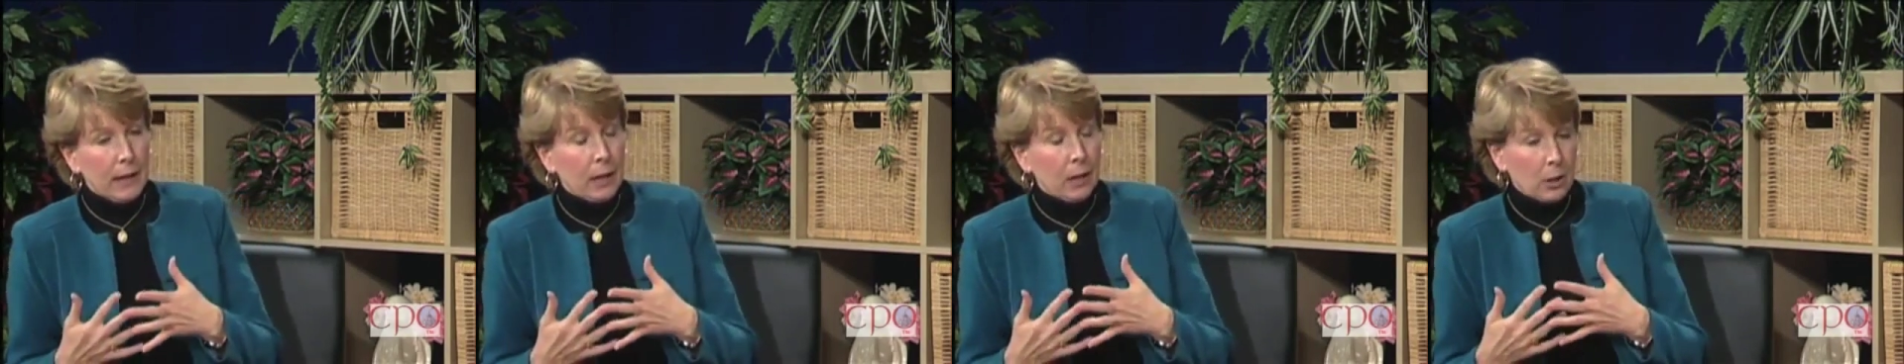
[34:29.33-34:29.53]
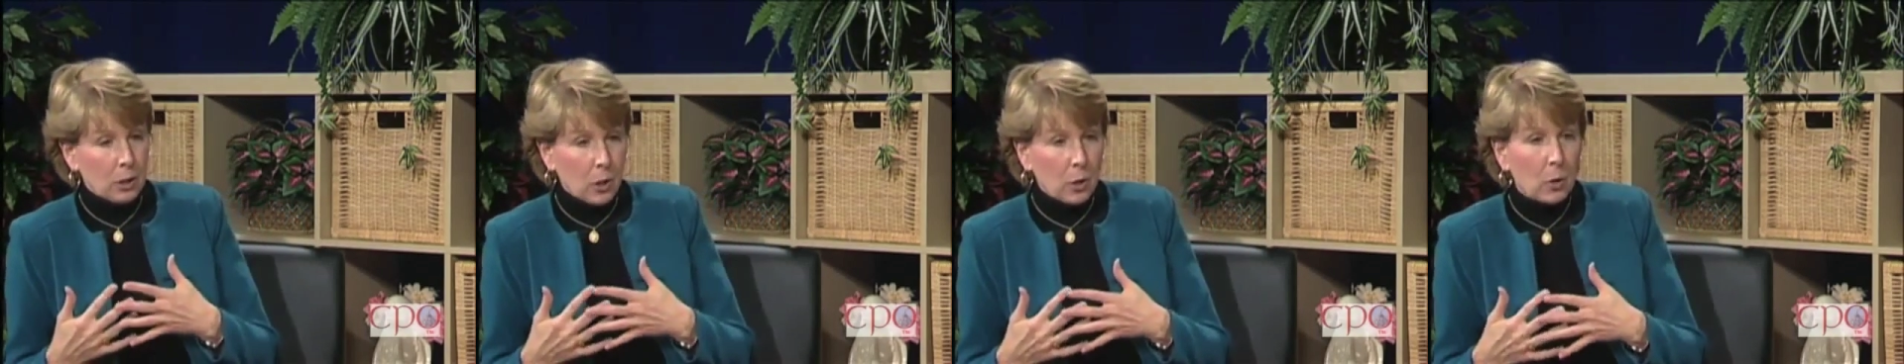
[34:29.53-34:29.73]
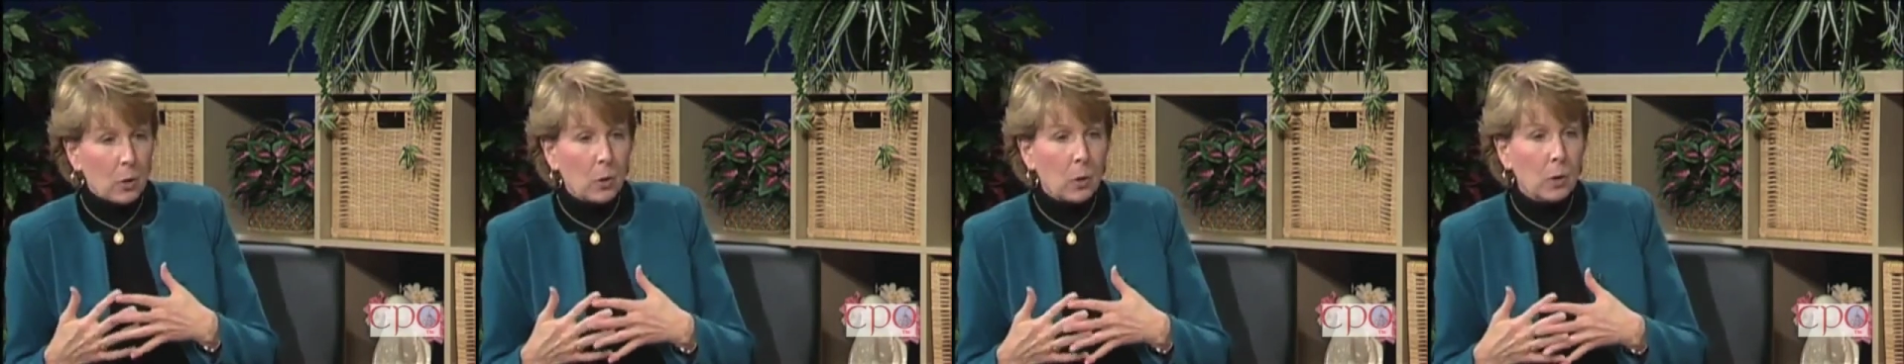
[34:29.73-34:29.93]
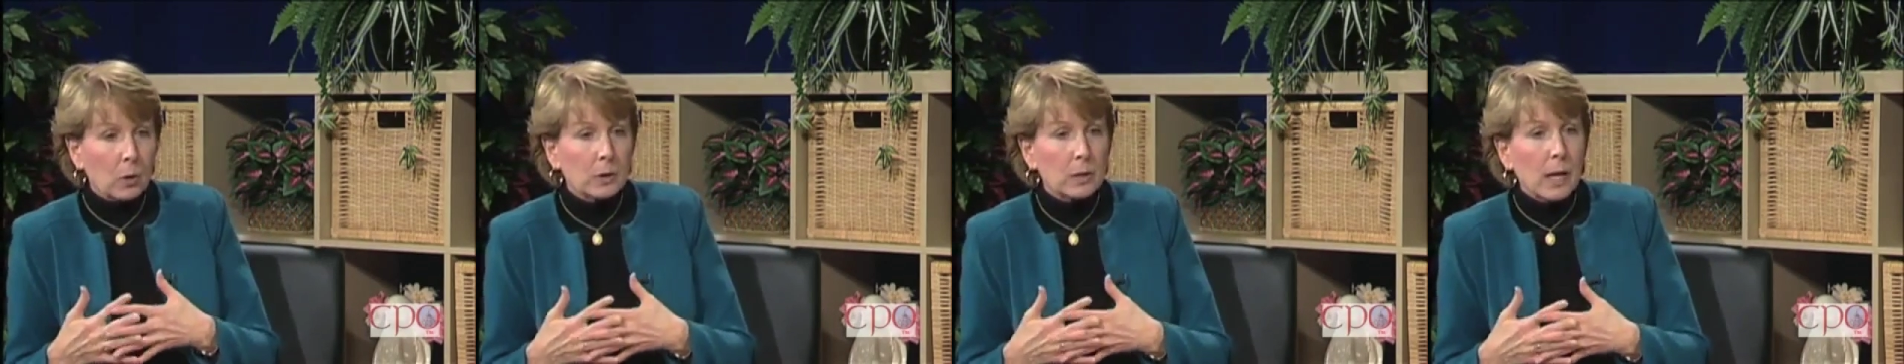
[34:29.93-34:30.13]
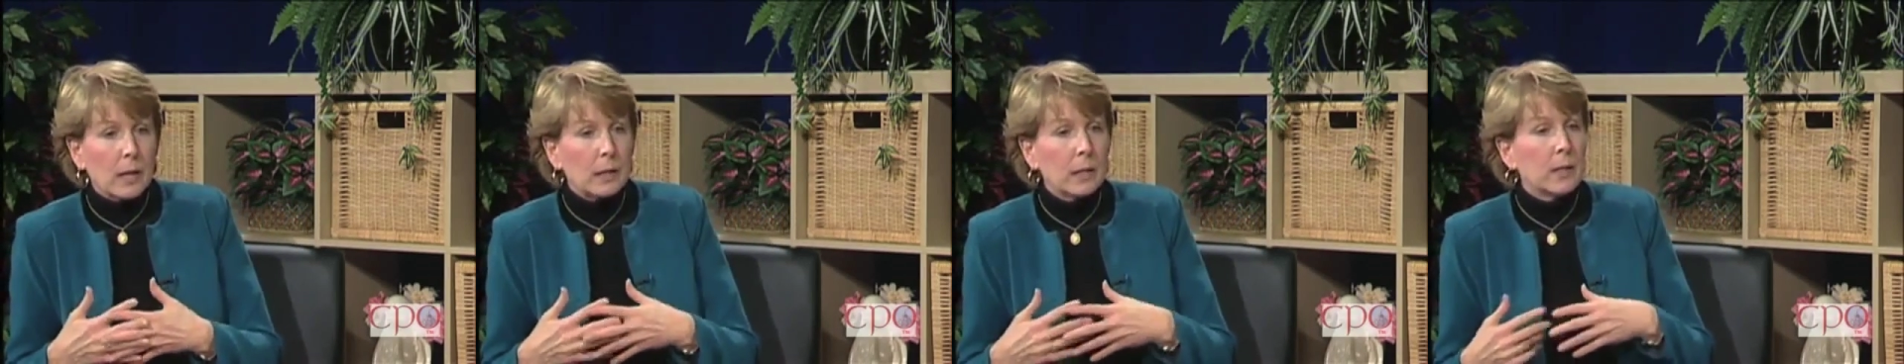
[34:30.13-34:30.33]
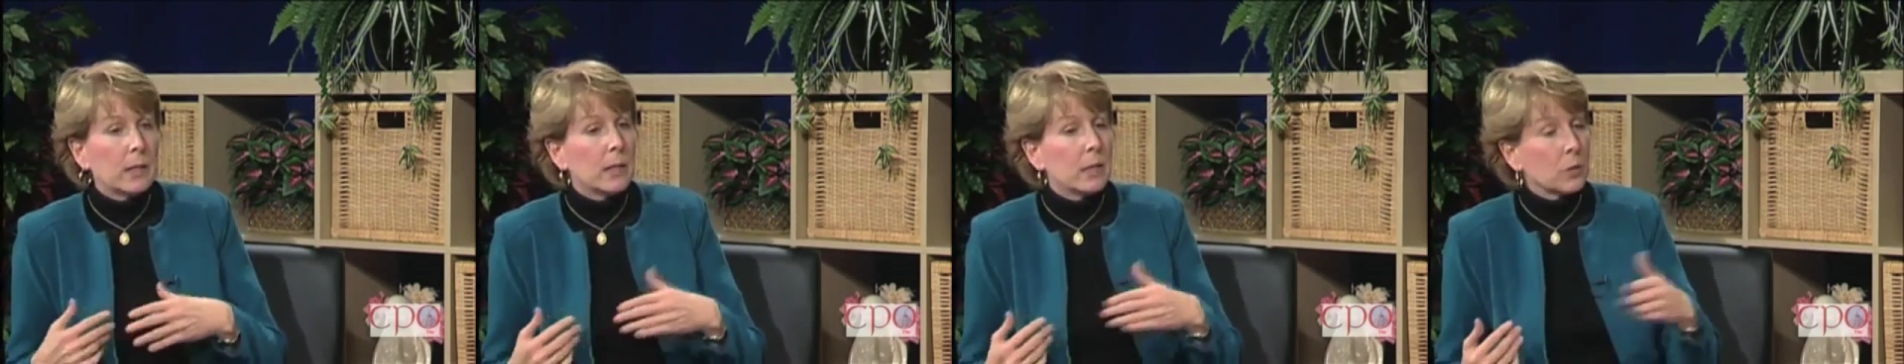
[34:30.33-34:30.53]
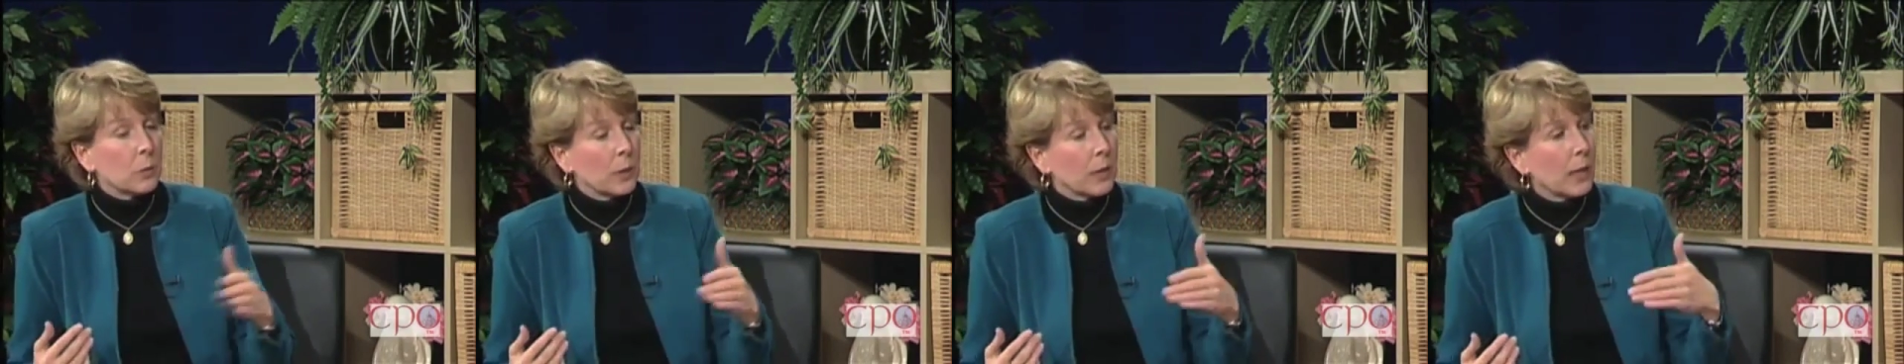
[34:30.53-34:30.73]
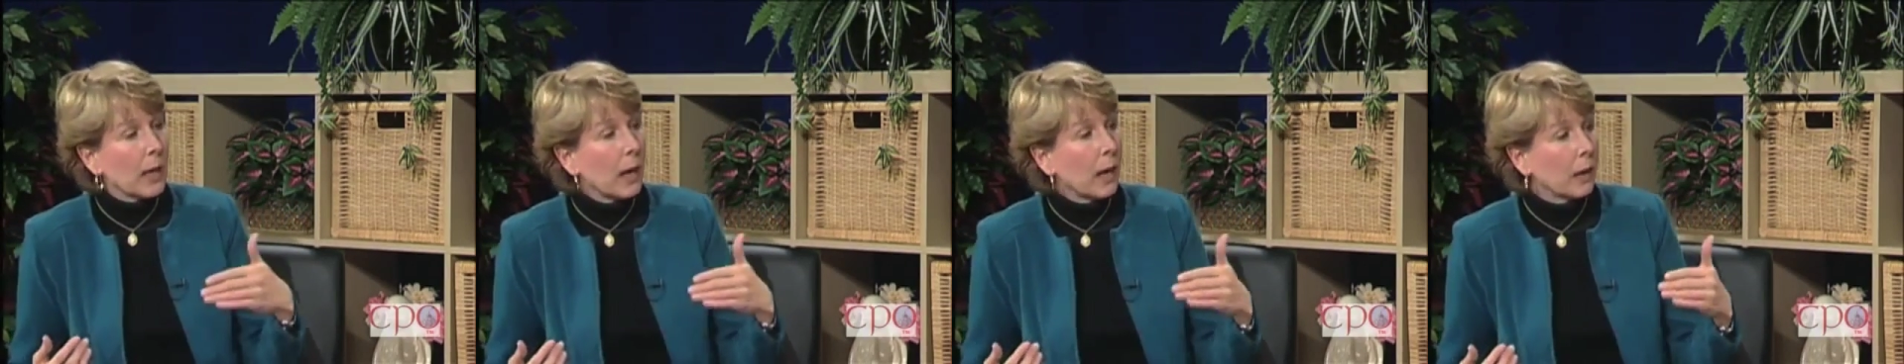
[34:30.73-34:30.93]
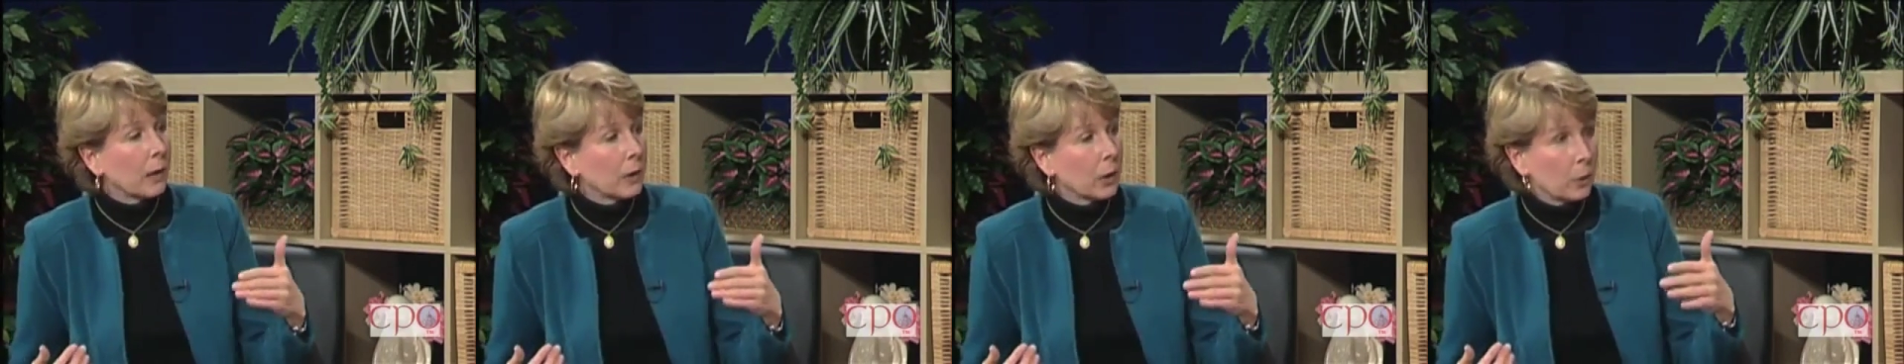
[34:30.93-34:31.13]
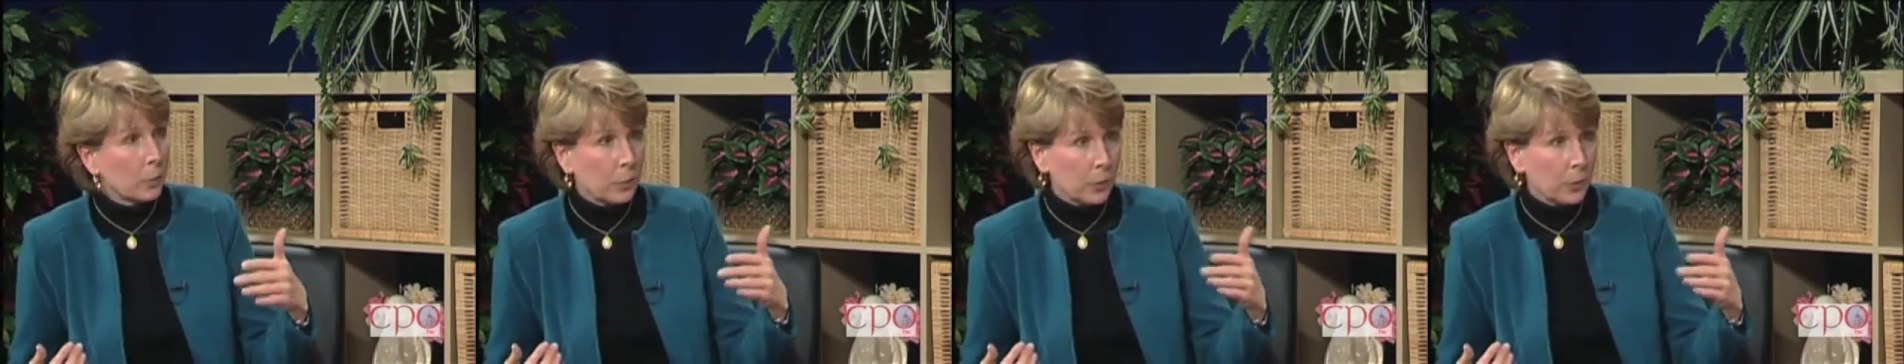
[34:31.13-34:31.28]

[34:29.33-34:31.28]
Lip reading: are told to disregard their